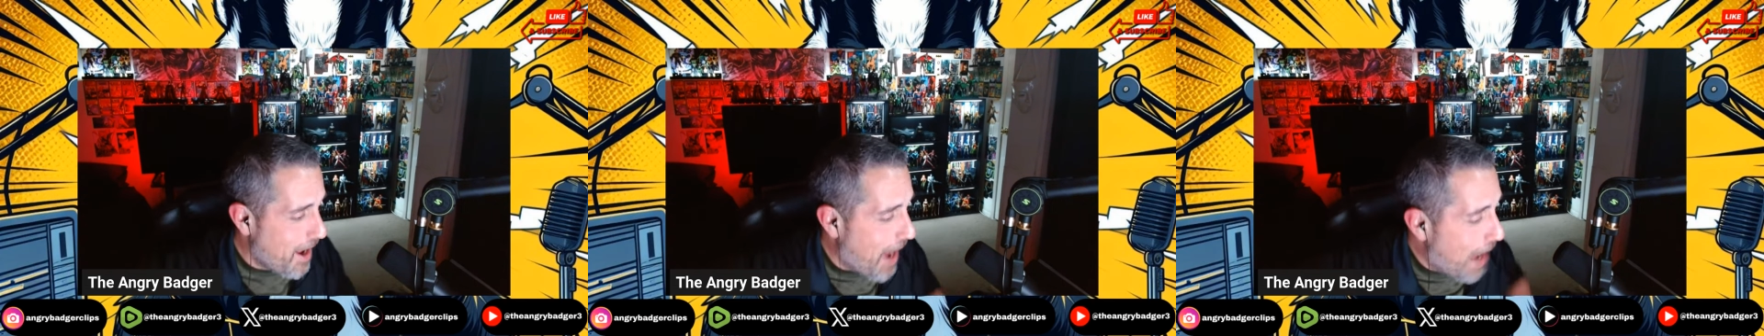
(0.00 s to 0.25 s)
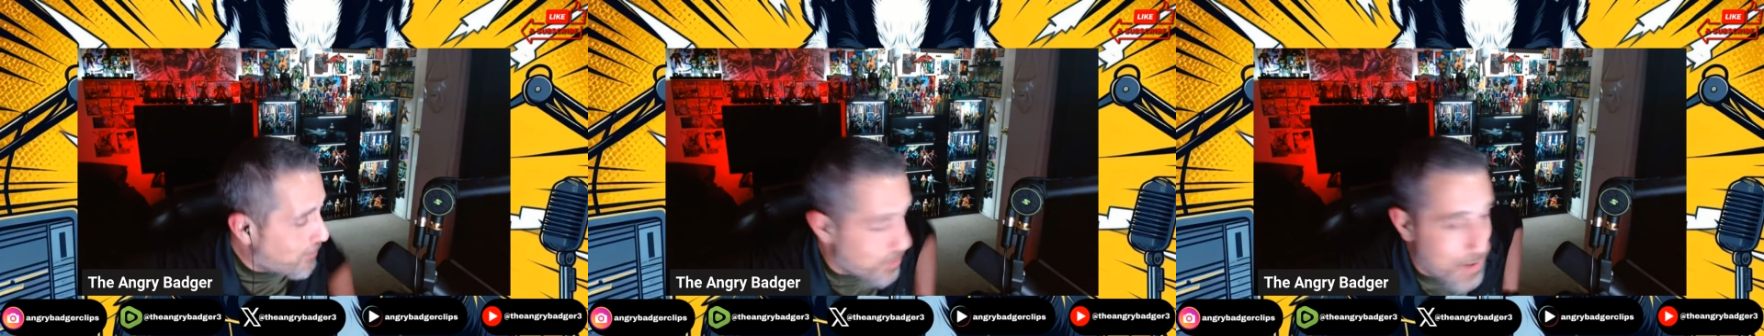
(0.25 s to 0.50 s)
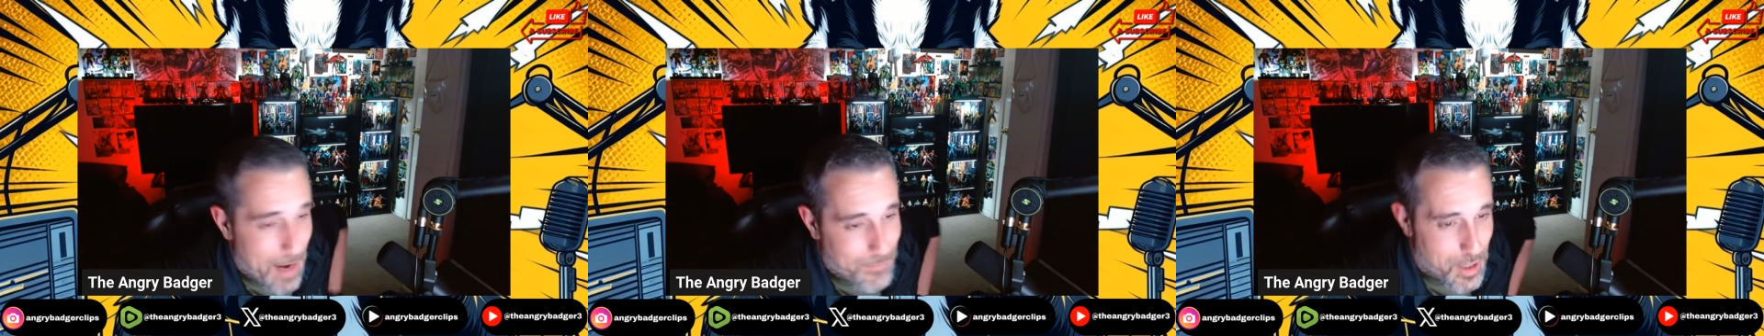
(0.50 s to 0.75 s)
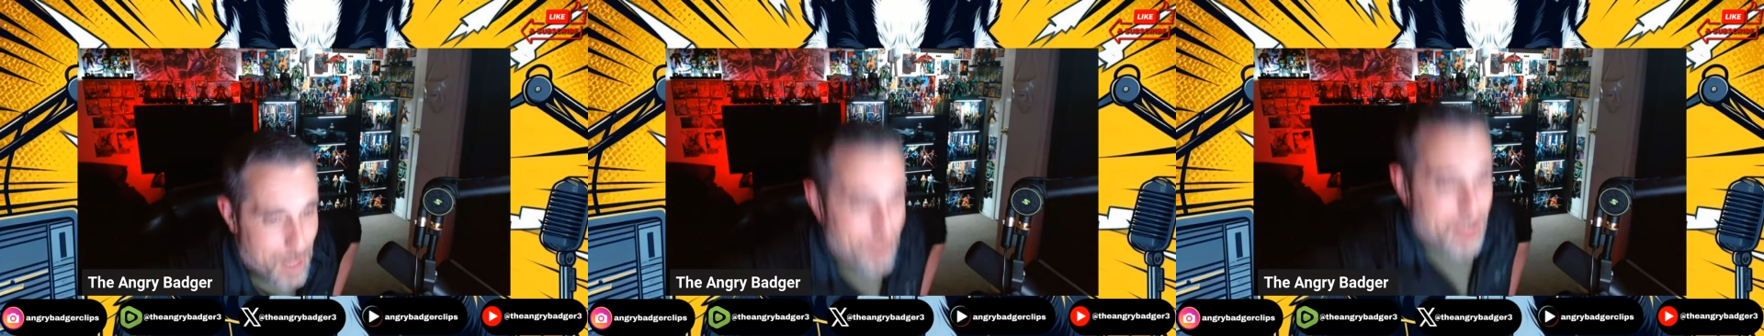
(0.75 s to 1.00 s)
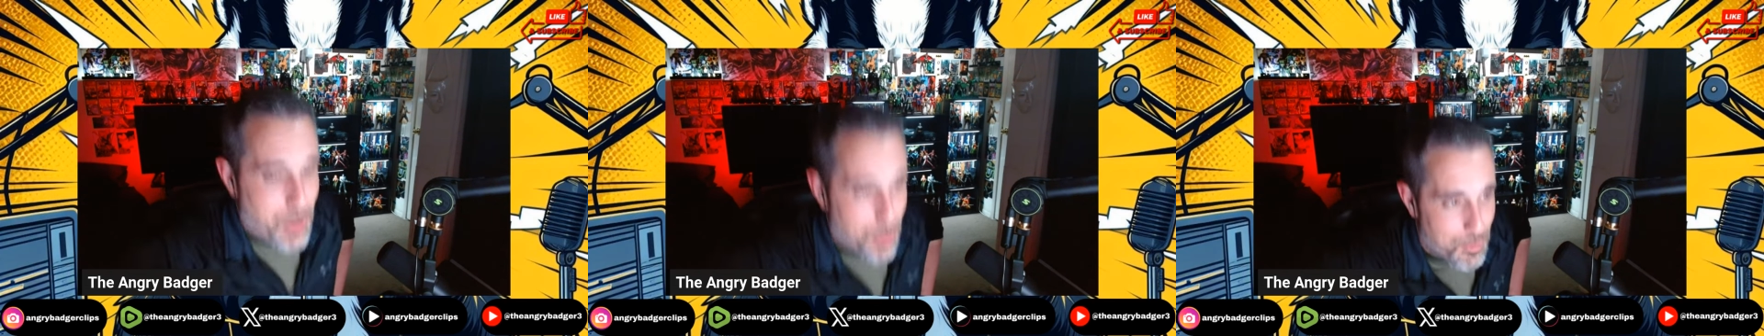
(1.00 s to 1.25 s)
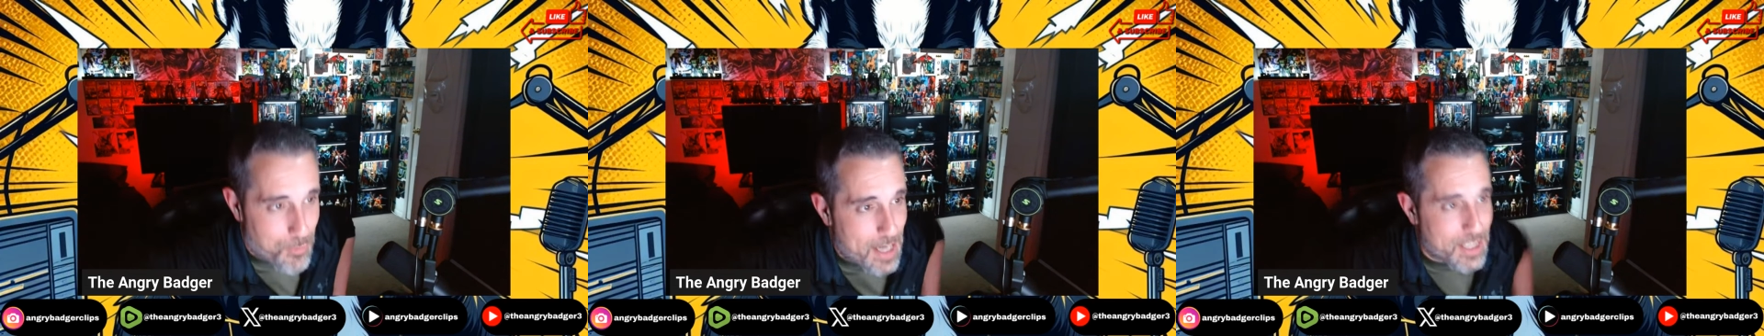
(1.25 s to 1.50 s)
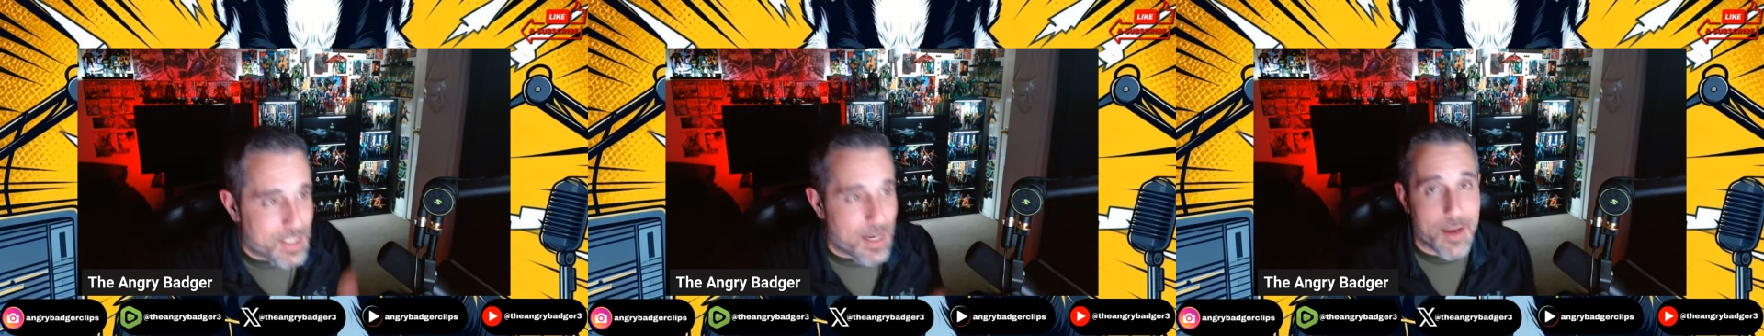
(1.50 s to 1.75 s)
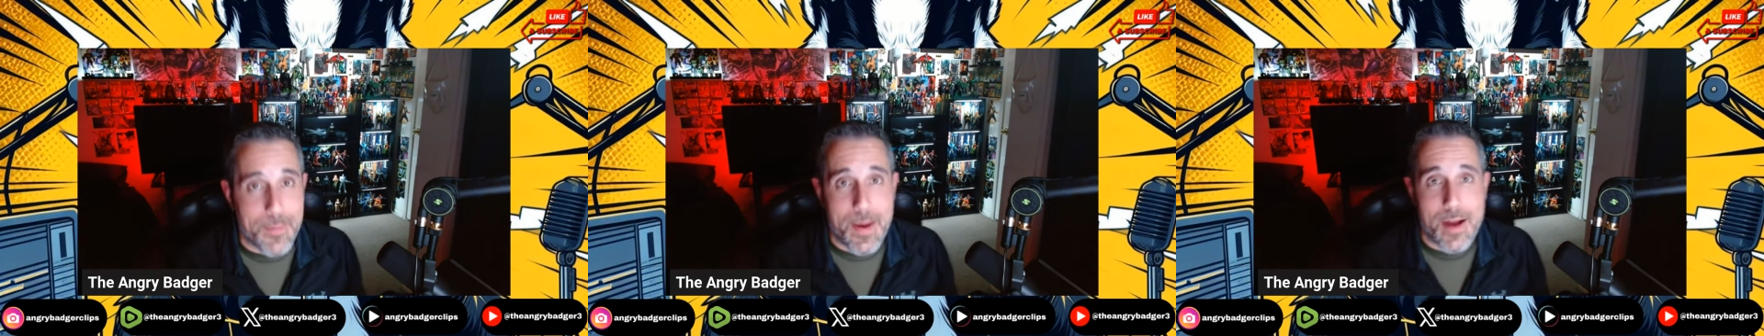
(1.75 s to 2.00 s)
After hearing Nerd Rage
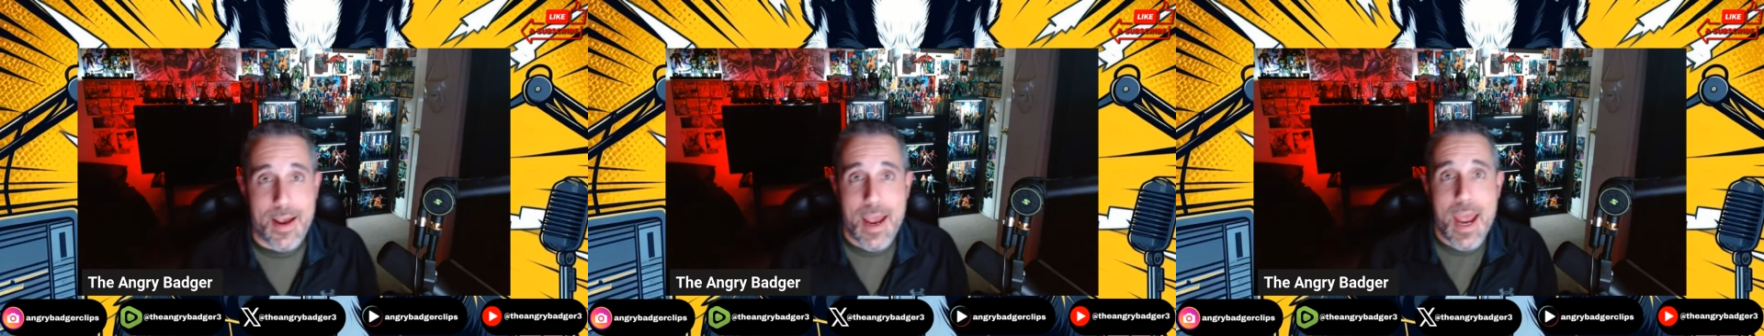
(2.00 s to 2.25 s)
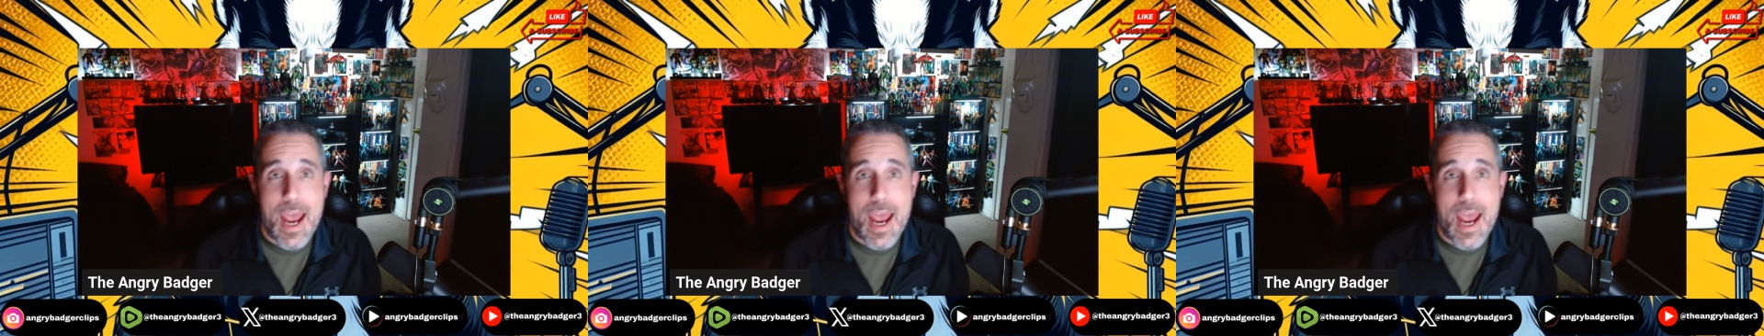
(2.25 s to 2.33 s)
talk about it,